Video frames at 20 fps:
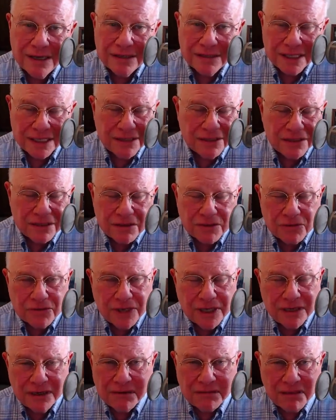They could have
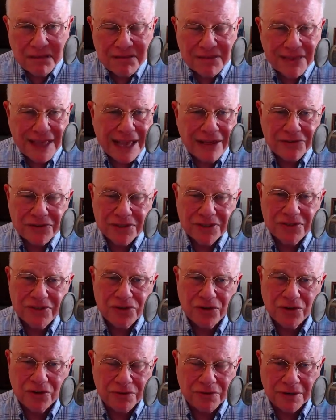created a thousand
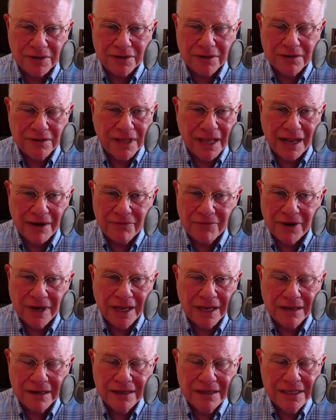children that
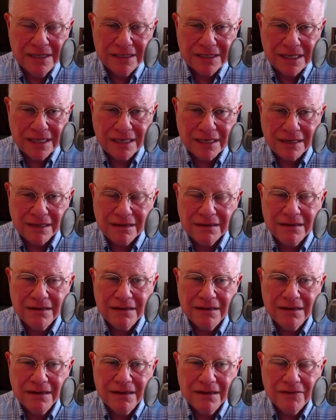way, easily,
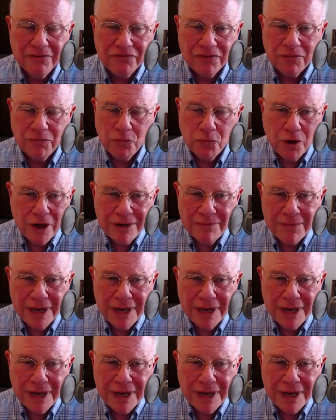from one